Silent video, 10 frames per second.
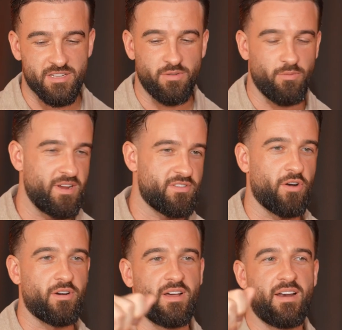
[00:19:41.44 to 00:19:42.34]
sounded, when he
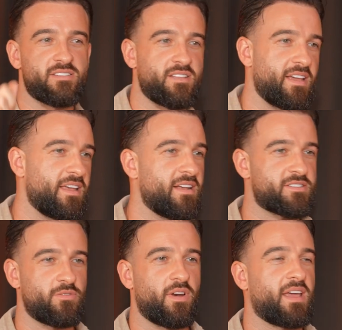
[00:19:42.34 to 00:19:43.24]
turned it on, it
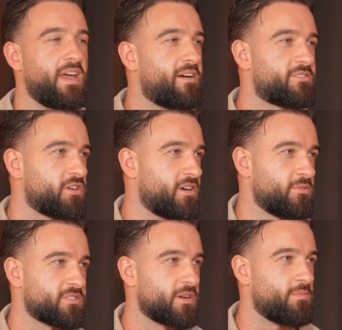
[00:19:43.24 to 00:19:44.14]
sounded like a hairdryer
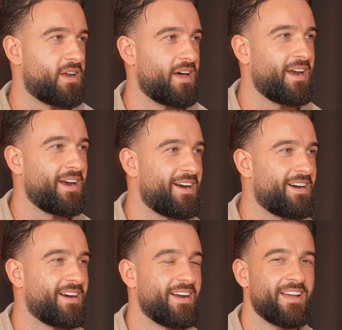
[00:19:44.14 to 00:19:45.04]
was coming
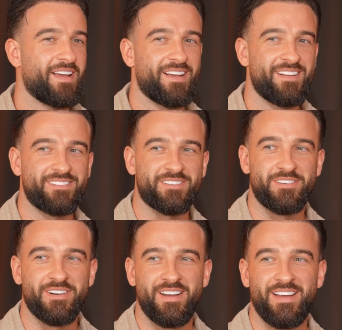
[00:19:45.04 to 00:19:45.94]
out.
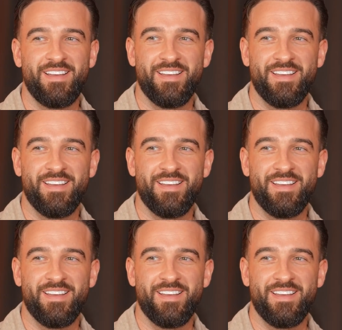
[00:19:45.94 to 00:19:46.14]
So